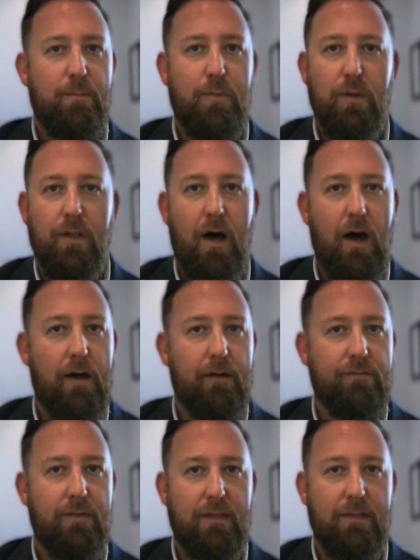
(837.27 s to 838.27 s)
pull
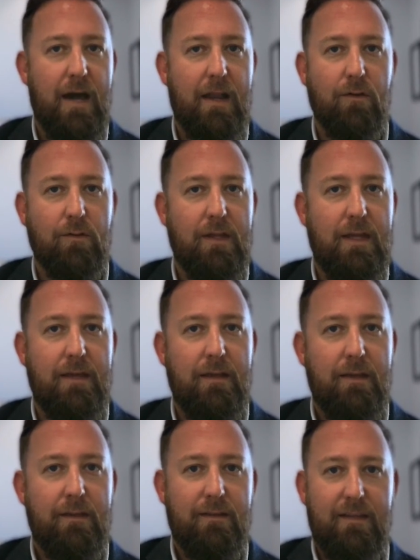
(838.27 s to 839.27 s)
off to not only
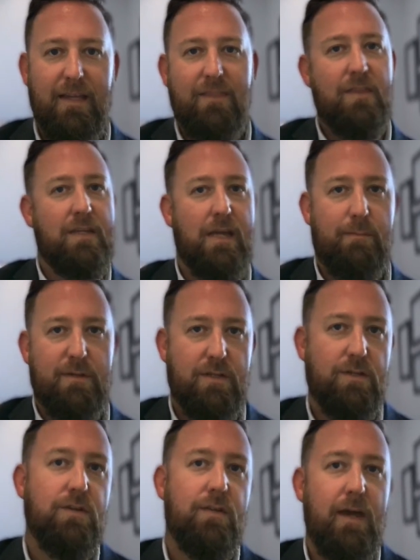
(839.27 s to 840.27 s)
get the
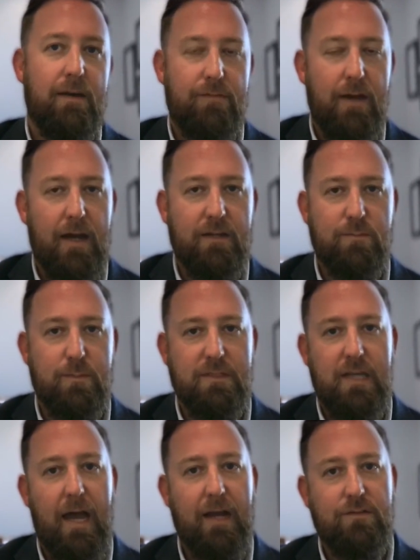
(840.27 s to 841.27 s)
deposition that fast, but
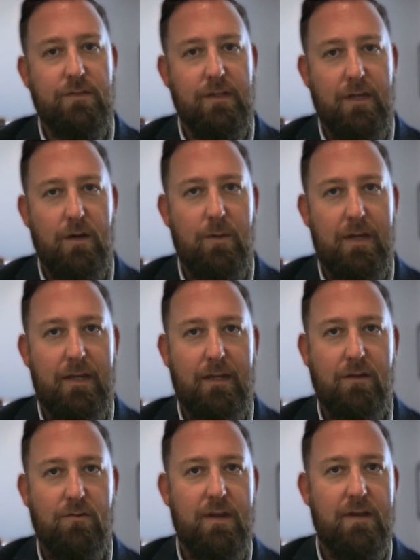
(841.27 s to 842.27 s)
to actually go in
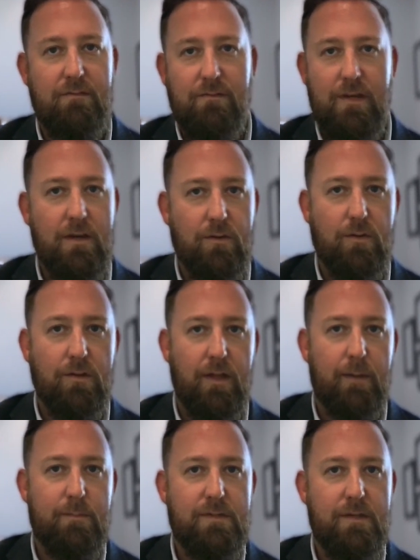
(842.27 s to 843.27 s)
and create video
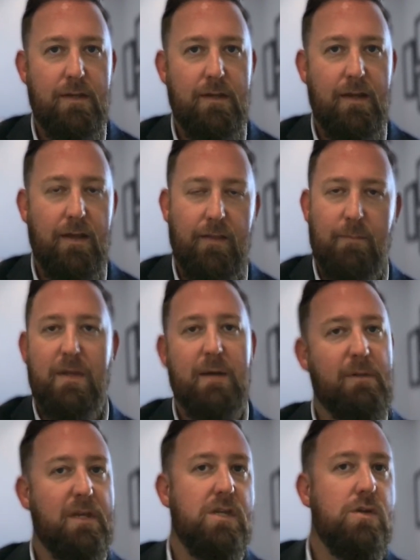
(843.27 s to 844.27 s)
clips and then be
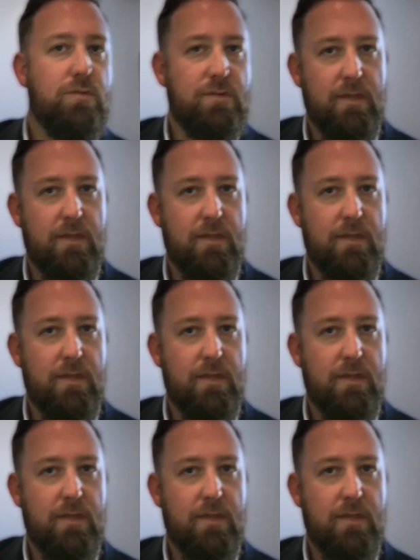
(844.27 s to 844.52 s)
able to use